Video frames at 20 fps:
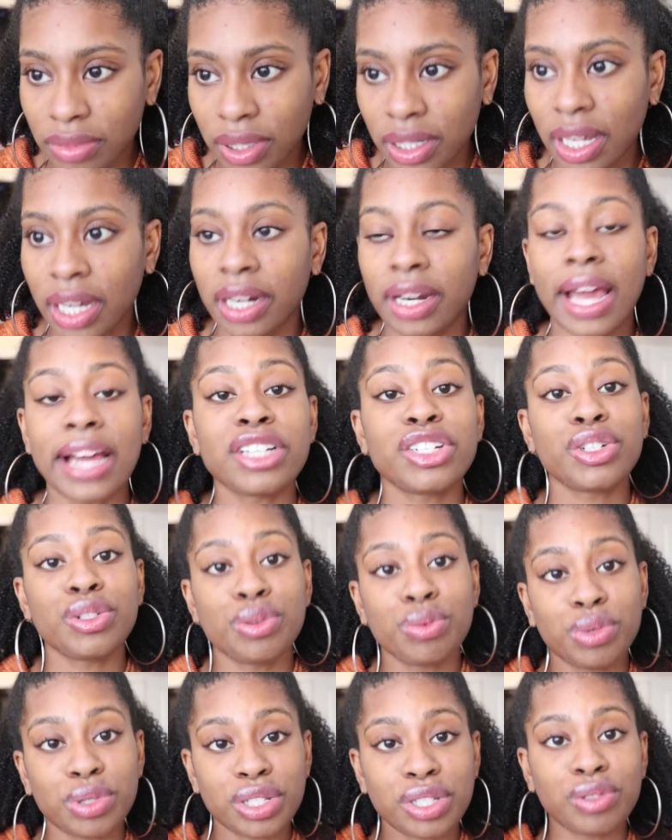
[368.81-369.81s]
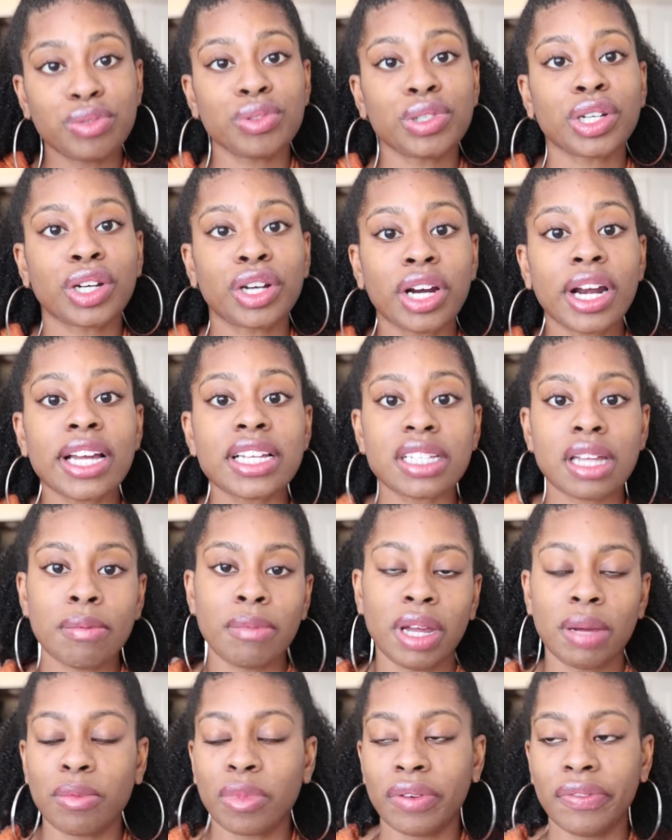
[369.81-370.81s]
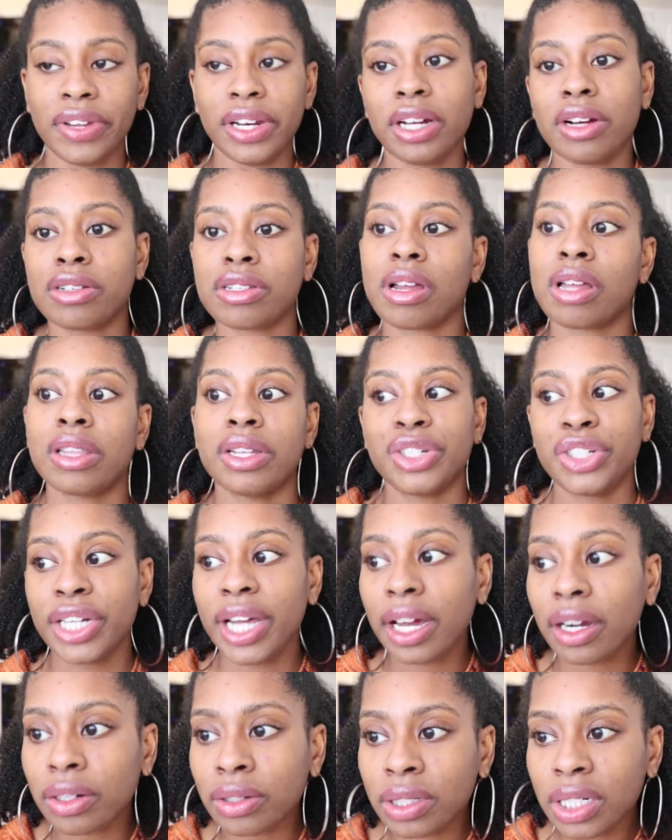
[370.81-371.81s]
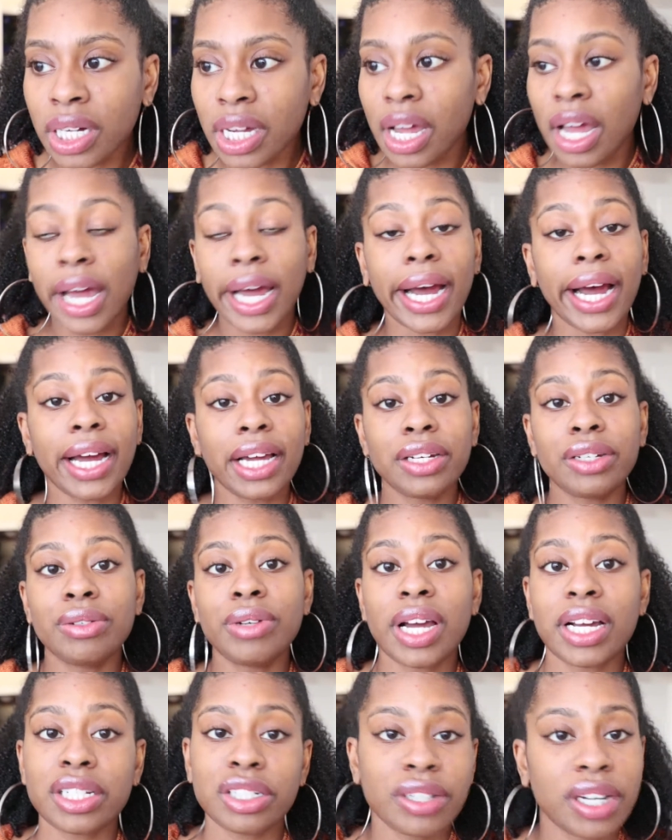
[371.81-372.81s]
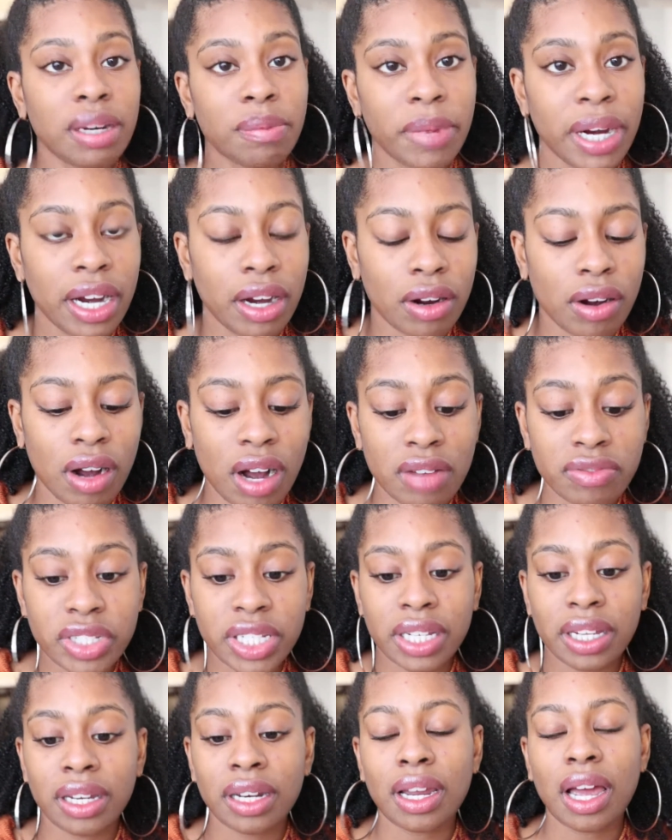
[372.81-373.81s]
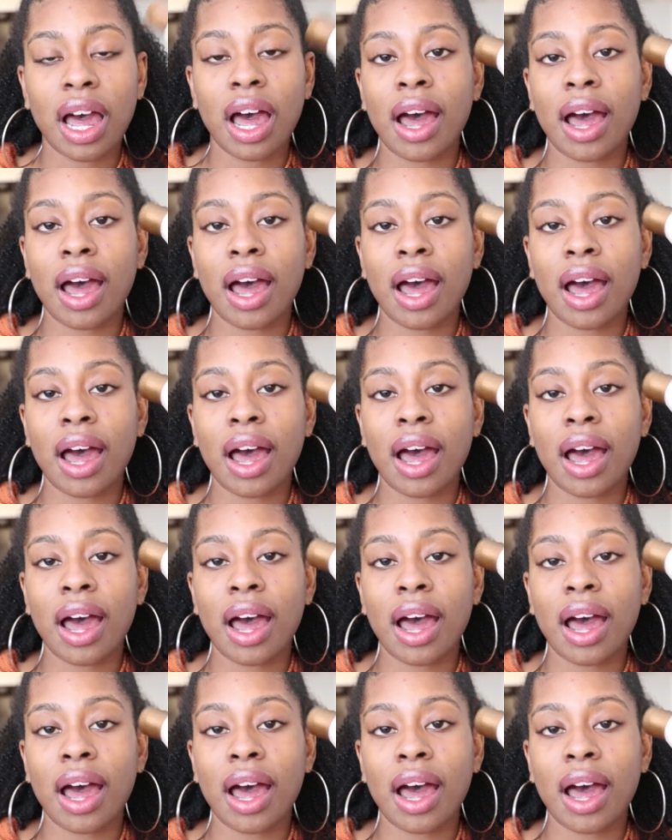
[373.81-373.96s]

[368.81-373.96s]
and as you will soon learn as I make more videos on this channel, I do not straighten my hair often.